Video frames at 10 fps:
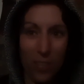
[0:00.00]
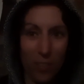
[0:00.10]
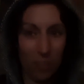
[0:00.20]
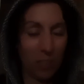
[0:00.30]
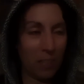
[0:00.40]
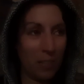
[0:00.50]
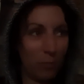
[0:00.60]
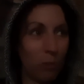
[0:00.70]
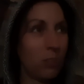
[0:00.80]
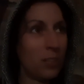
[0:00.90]
that I
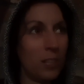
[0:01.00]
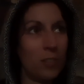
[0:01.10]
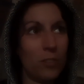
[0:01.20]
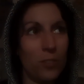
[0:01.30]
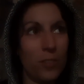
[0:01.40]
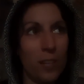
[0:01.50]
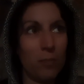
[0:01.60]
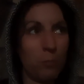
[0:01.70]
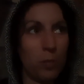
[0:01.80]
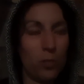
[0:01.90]
don't need that
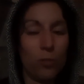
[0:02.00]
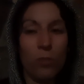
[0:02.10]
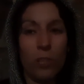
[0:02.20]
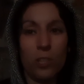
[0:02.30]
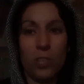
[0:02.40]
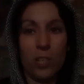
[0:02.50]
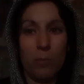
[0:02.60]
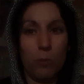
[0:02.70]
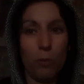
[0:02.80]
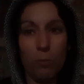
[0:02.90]
much knowledge
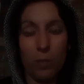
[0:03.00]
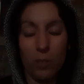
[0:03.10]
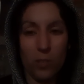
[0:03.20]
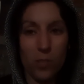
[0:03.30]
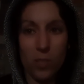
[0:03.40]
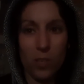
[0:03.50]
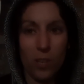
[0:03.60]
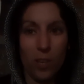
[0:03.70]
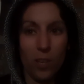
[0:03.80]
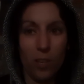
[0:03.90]
anymore, because
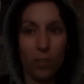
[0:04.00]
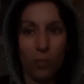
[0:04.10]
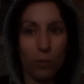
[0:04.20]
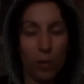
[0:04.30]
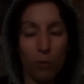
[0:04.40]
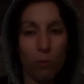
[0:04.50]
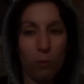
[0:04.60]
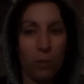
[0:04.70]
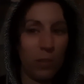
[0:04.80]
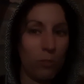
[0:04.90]
you are
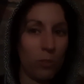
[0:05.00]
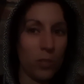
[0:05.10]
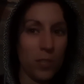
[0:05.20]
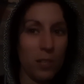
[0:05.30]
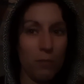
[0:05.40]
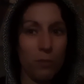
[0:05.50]
growing into yourself.